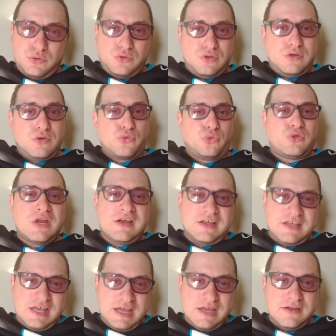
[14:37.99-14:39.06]
he's still a
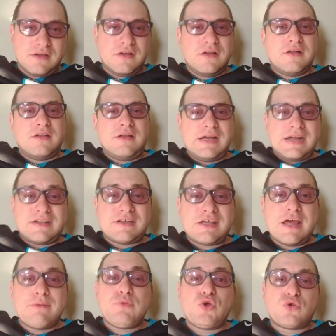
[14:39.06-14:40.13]
kid, let
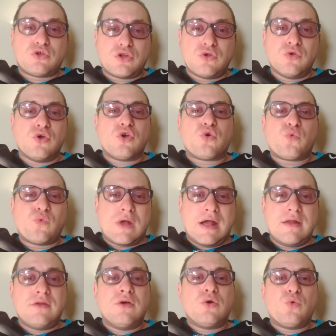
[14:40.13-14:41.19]
Cam Newton
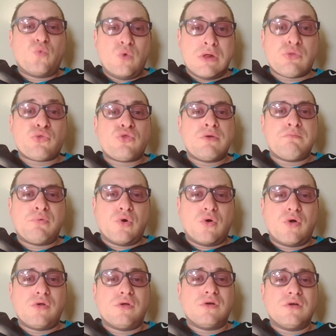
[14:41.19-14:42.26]
run with the
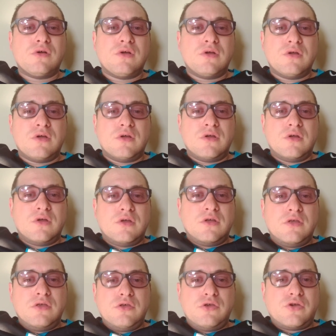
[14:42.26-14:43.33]
ball.
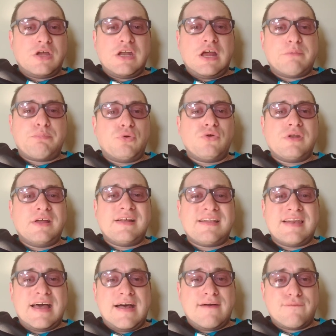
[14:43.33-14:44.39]
You cannot put the
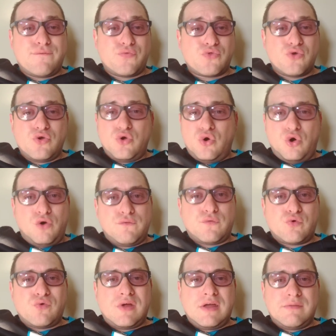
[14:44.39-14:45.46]
gloves
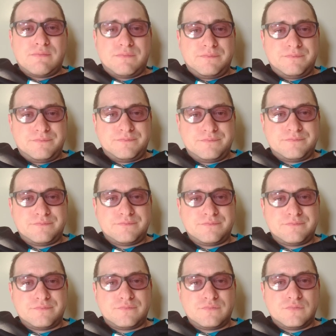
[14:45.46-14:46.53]
over him
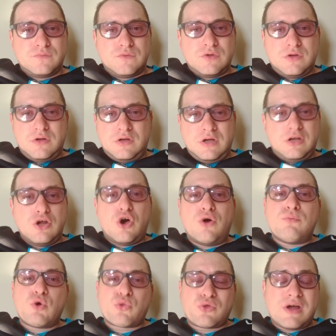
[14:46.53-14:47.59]
and
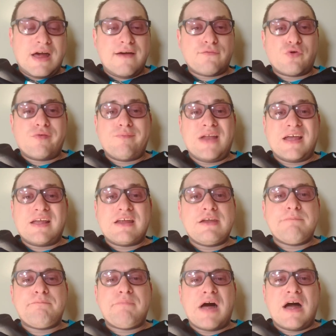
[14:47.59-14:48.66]
almost cover him like in
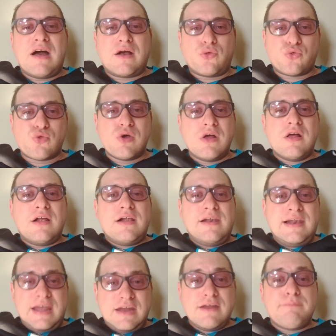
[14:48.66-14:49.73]
a box.
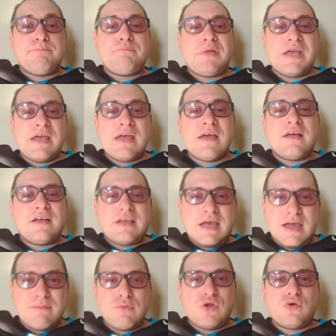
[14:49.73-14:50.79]
Let him be
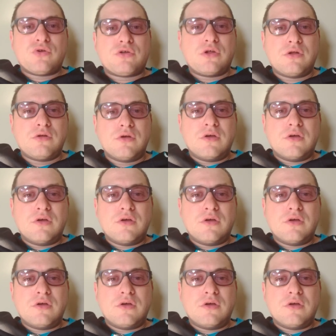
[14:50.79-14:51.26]
Cam Newton.